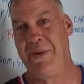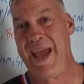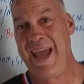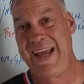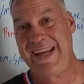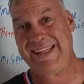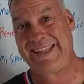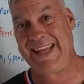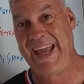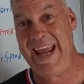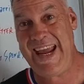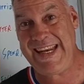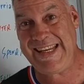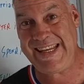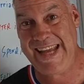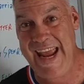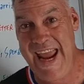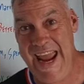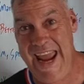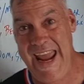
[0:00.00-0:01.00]
Big
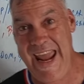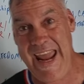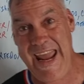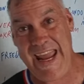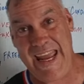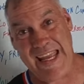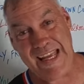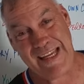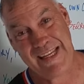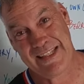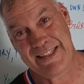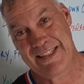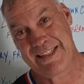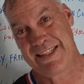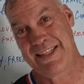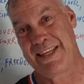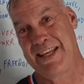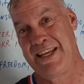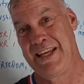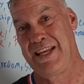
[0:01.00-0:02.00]
TT.
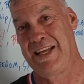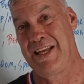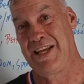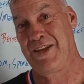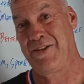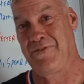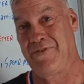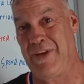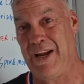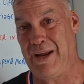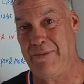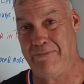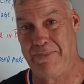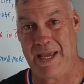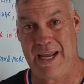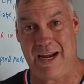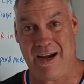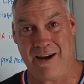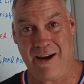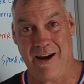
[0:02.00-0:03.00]

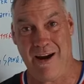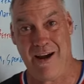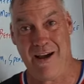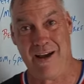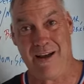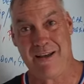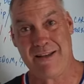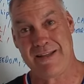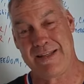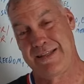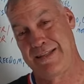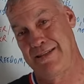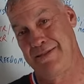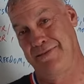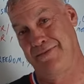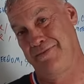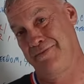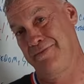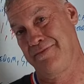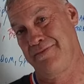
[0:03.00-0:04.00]
Filipina girls,
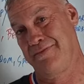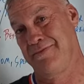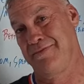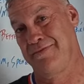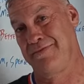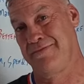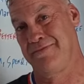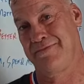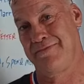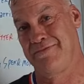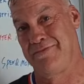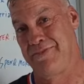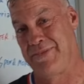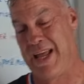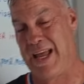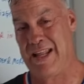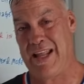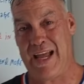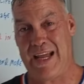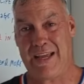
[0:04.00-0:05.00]

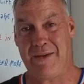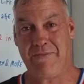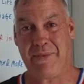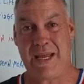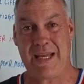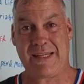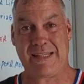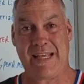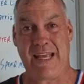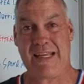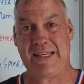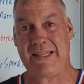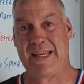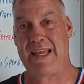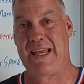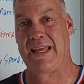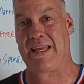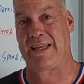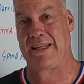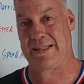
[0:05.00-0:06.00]
they like a big
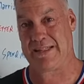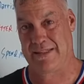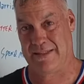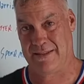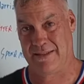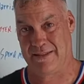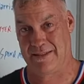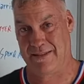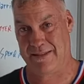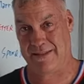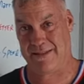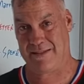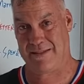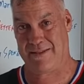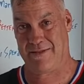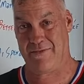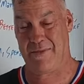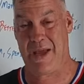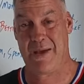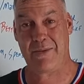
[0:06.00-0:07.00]
TT.
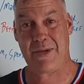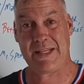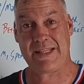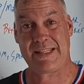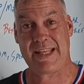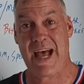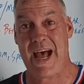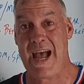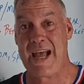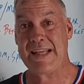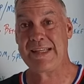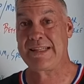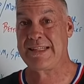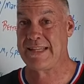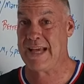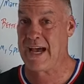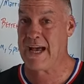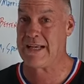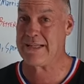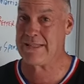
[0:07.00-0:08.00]
Maybe size
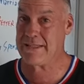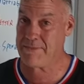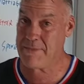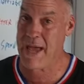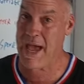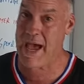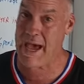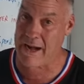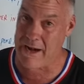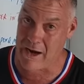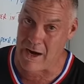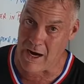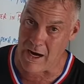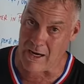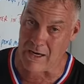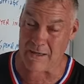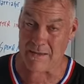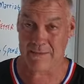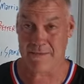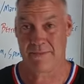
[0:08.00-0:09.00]
does
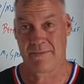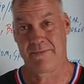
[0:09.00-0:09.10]
matter.